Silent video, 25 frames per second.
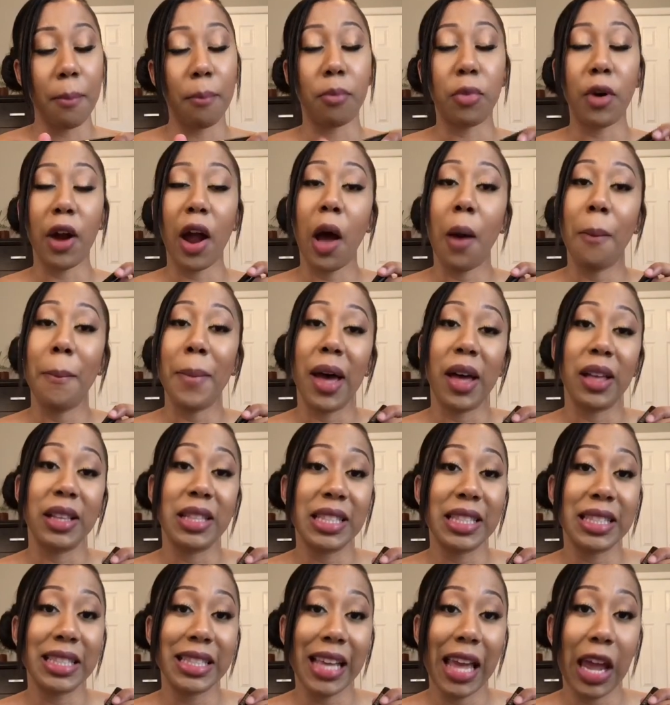Brow
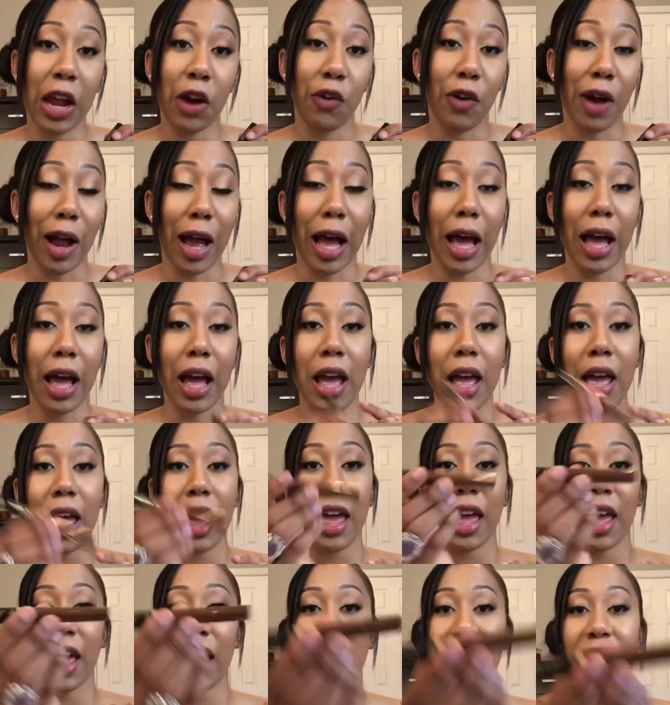Mascara.
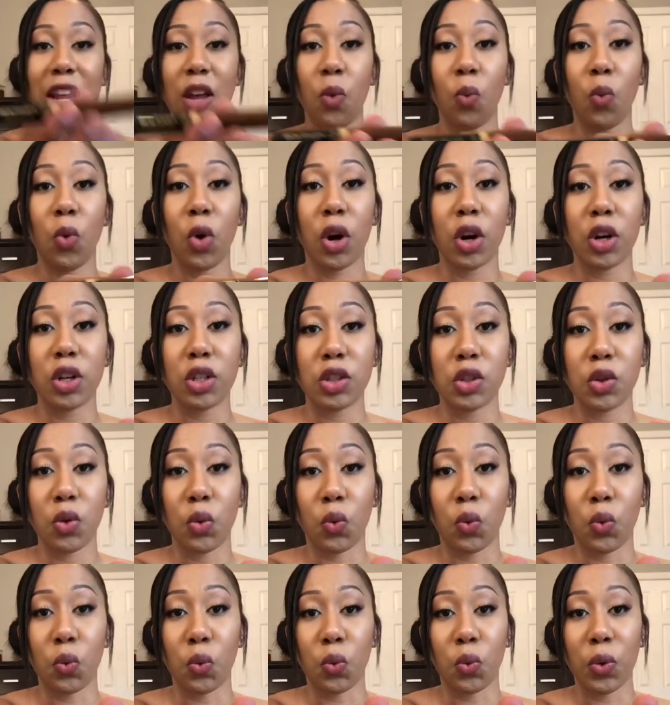And it works
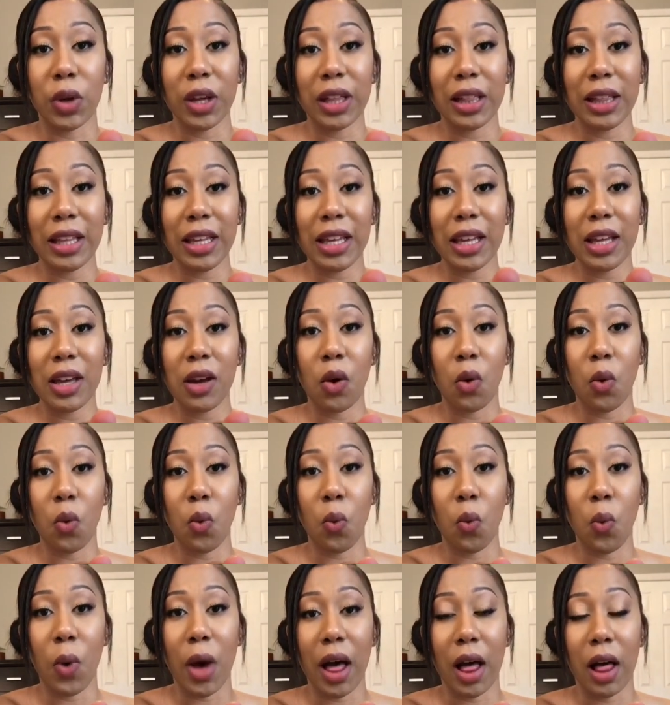really
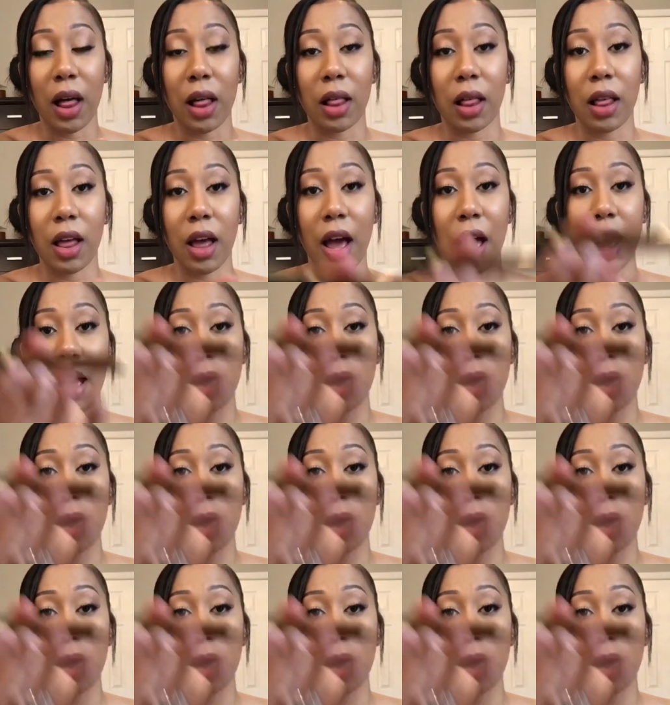well.